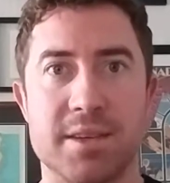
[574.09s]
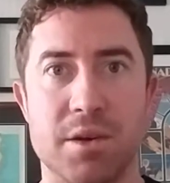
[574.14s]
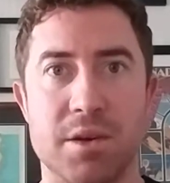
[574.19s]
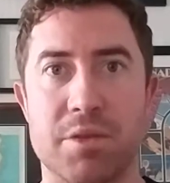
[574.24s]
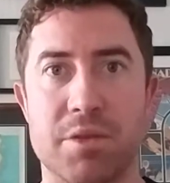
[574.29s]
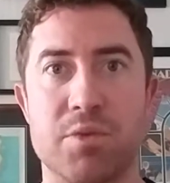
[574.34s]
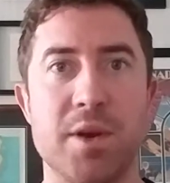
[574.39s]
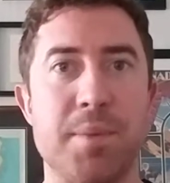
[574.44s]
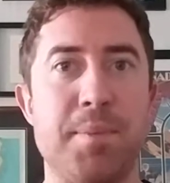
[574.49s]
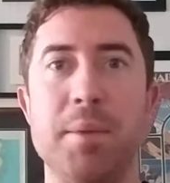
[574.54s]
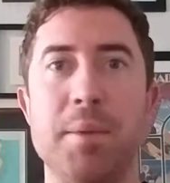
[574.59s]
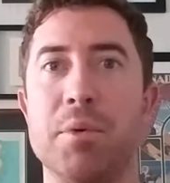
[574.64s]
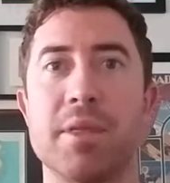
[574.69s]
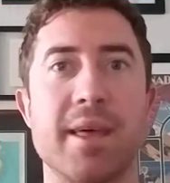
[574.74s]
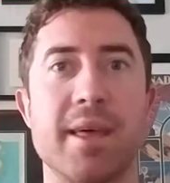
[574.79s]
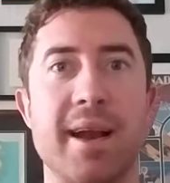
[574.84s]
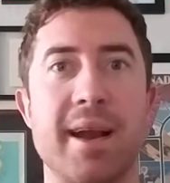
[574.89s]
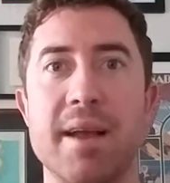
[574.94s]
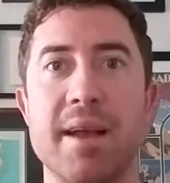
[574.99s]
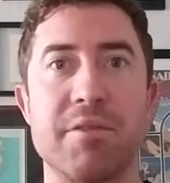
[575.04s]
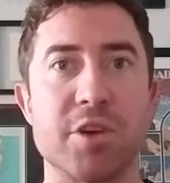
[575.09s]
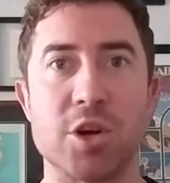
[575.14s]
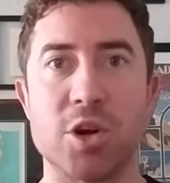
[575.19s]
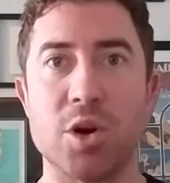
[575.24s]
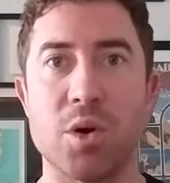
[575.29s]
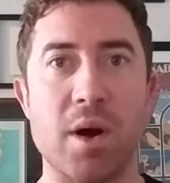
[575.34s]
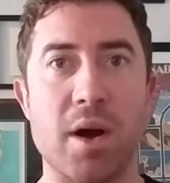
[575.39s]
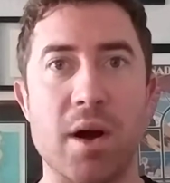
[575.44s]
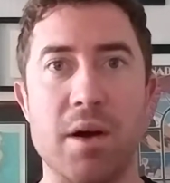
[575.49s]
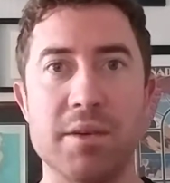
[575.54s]
you know, three people that I'd ever
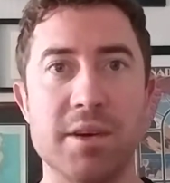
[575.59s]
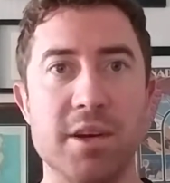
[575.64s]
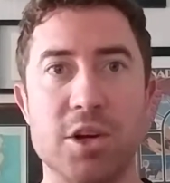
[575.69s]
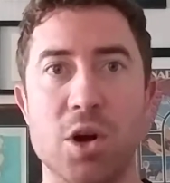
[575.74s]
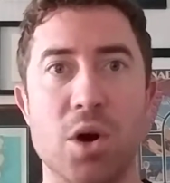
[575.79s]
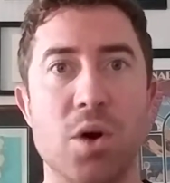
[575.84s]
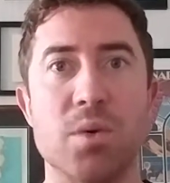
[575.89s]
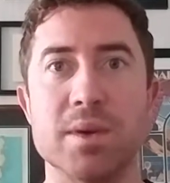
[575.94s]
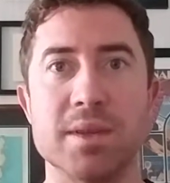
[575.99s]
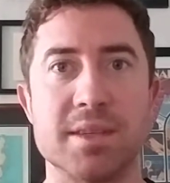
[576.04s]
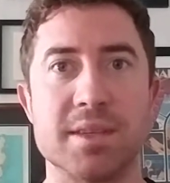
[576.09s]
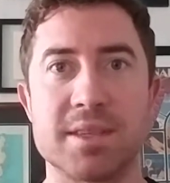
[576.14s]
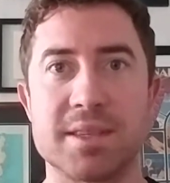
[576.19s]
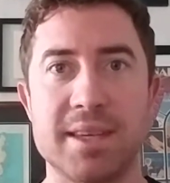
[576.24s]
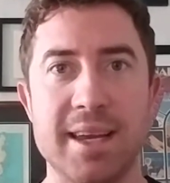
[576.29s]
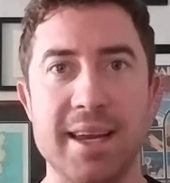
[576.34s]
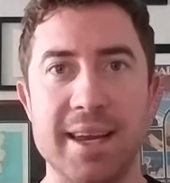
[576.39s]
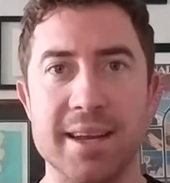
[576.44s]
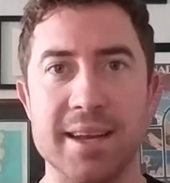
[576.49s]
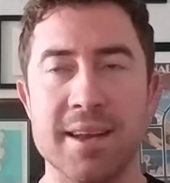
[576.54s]
go and see.